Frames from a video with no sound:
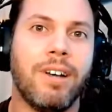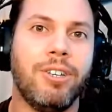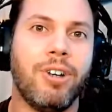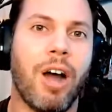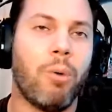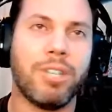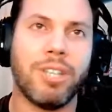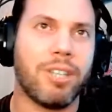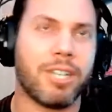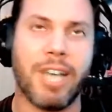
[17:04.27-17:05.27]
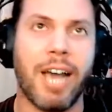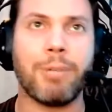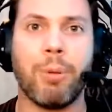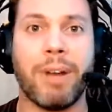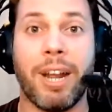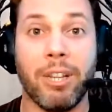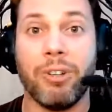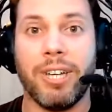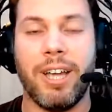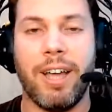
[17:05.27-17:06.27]
I wasn't the expert, but I
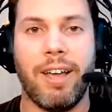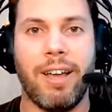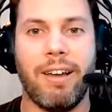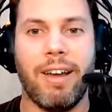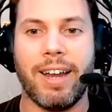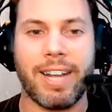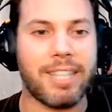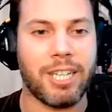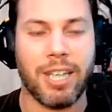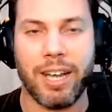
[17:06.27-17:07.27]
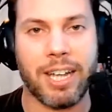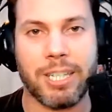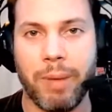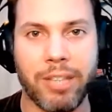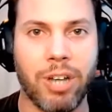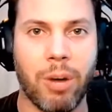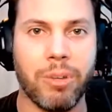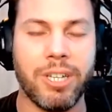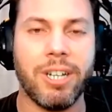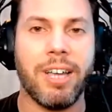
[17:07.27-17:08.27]
learned it, and I got some hands-on
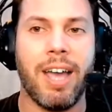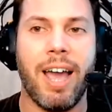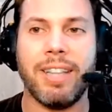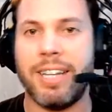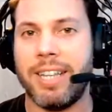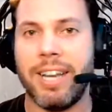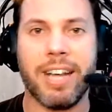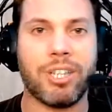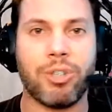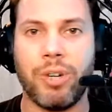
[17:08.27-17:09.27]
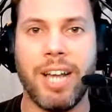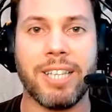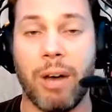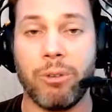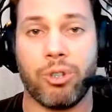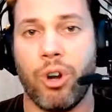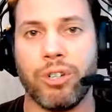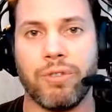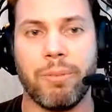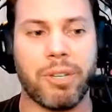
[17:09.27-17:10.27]
with it. And then at the next 3 days, I was in
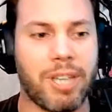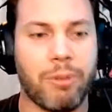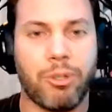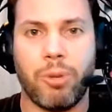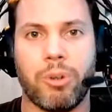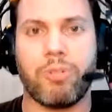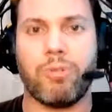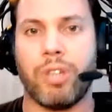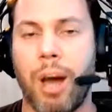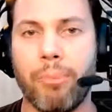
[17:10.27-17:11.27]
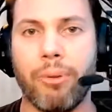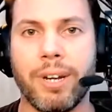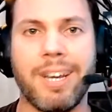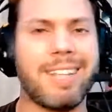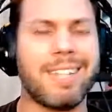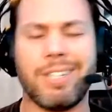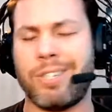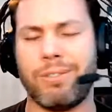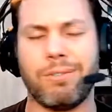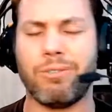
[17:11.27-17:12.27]
charge of it because I was the only one who could really operate it. Not that
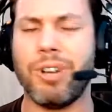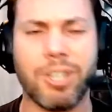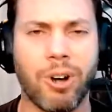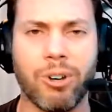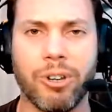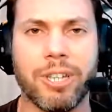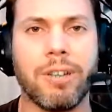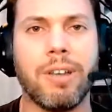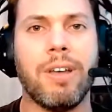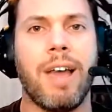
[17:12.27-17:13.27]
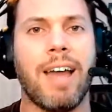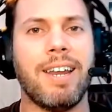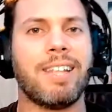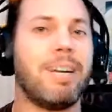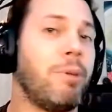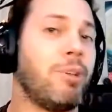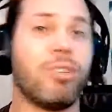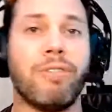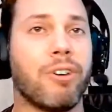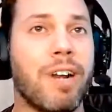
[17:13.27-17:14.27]
it's crazy hard or anything, and not that anybody else
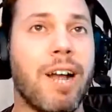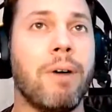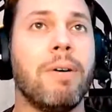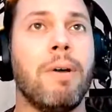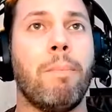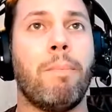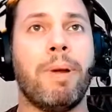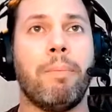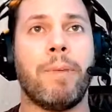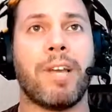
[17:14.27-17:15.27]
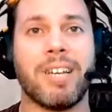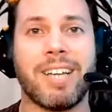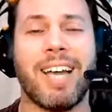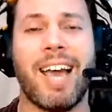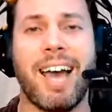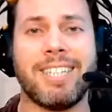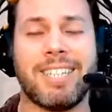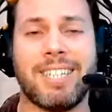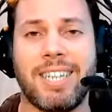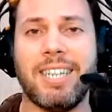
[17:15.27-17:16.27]
could figure it out. But because I had
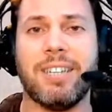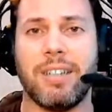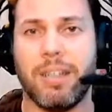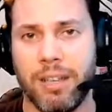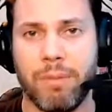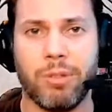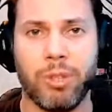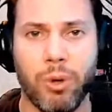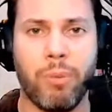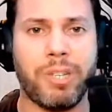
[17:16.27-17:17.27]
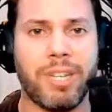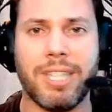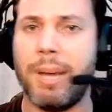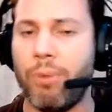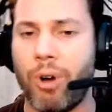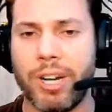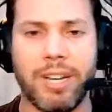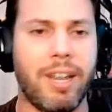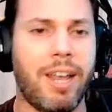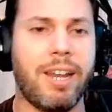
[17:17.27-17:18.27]
seen him do it and we did a demo on
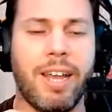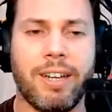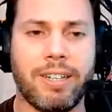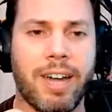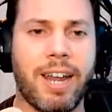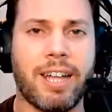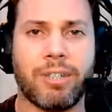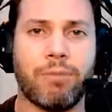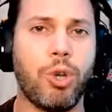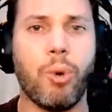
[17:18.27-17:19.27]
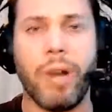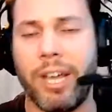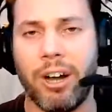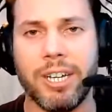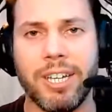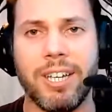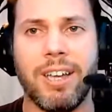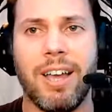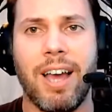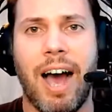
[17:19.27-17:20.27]
it and kind of had to Q&A on it,
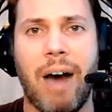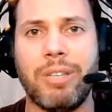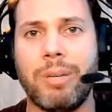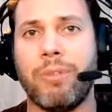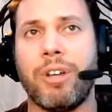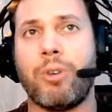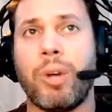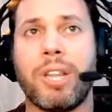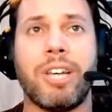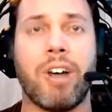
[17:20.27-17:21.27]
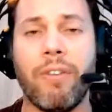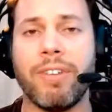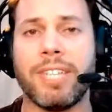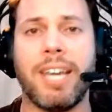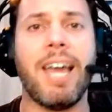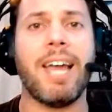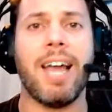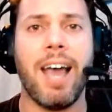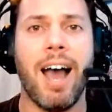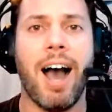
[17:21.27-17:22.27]
I was able to very quickly and confidently say, hey,
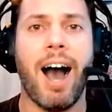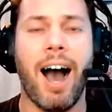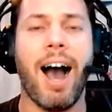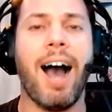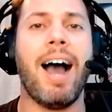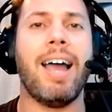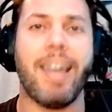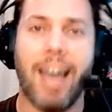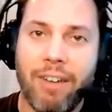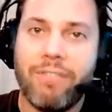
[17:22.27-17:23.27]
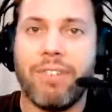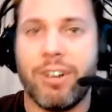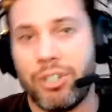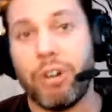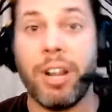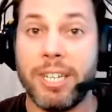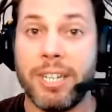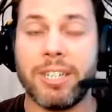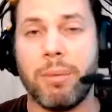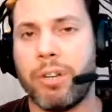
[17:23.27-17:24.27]
I have a general
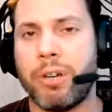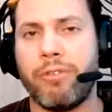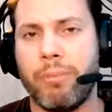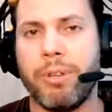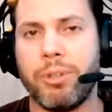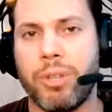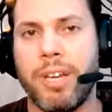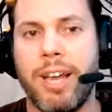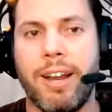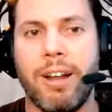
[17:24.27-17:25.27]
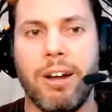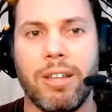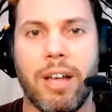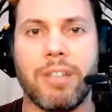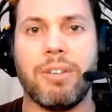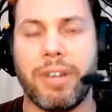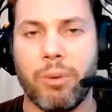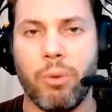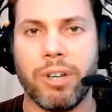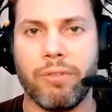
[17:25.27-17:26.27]
idea. Give me a couple minutes with it, and I'll see if I can get
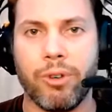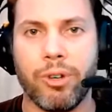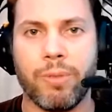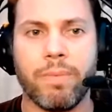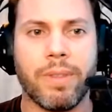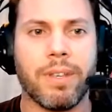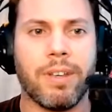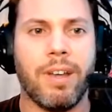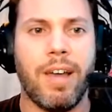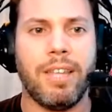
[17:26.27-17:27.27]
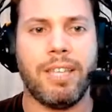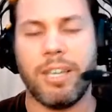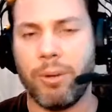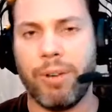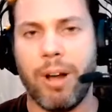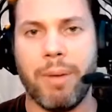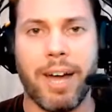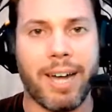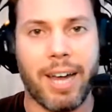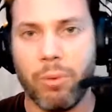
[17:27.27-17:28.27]
it working for you. And they said, yeah, no problem.
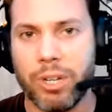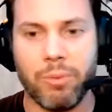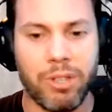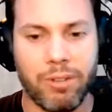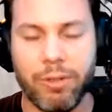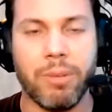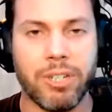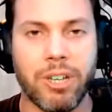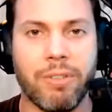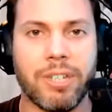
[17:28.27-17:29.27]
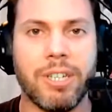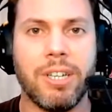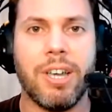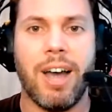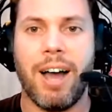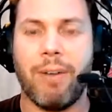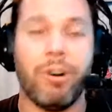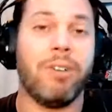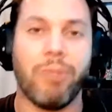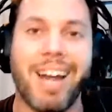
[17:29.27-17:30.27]
I got it working within a few minutes, obviously.
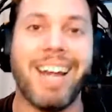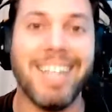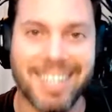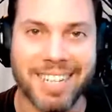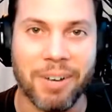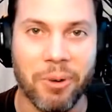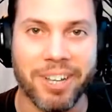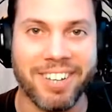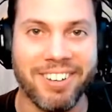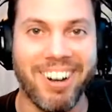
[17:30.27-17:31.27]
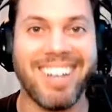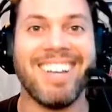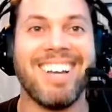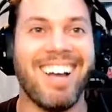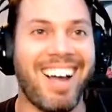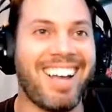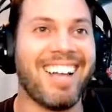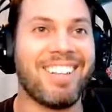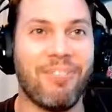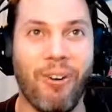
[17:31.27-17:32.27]
Well, what I needed to get working, right? I
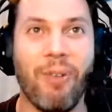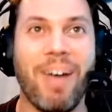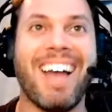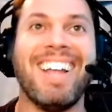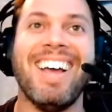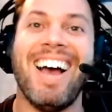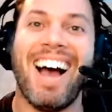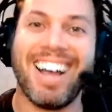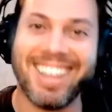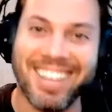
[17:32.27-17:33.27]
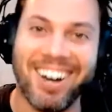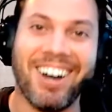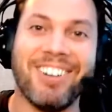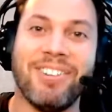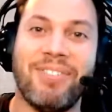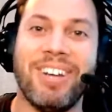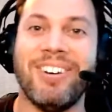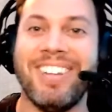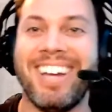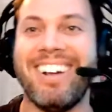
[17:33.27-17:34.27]
got the format, I got the audio, the
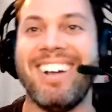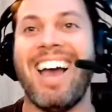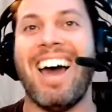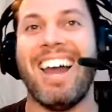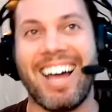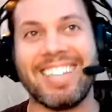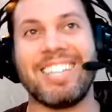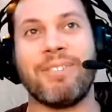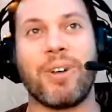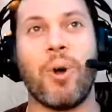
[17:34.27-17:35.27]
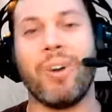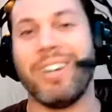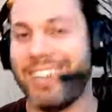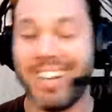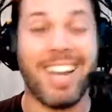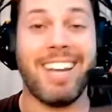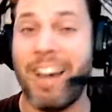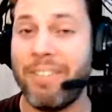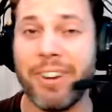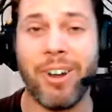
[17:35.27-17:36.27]
video in there, and I got to hit the record. Again,
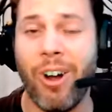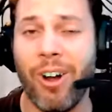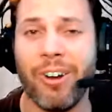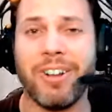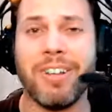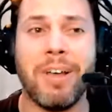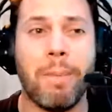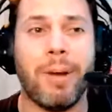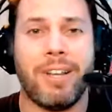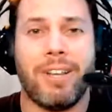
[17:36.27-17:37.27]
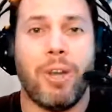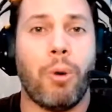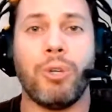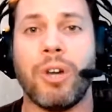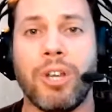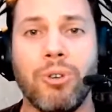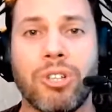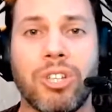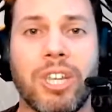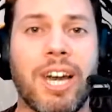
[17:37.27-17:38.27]
not very hard, but no one knew how to use
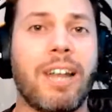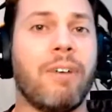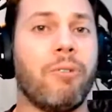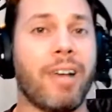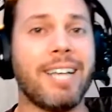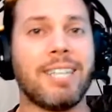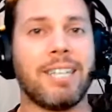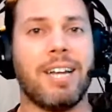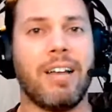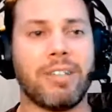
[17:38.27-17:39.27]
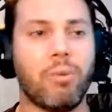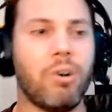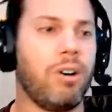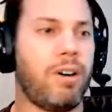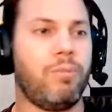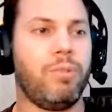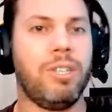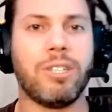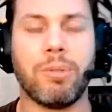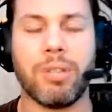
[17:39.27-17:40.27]
it, so they kind of were hesitant. And I was like, well, we
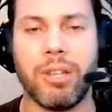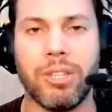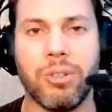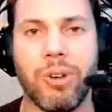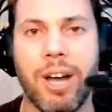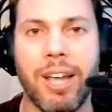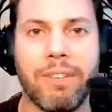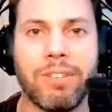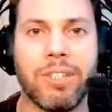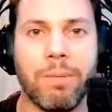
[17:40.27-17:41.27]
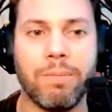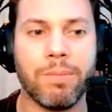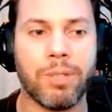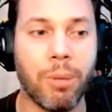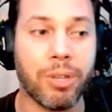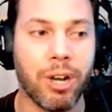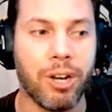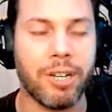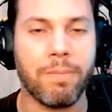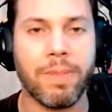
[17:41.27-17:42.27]
did something on this, so I have something
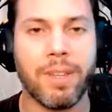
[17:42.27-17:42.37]
on it.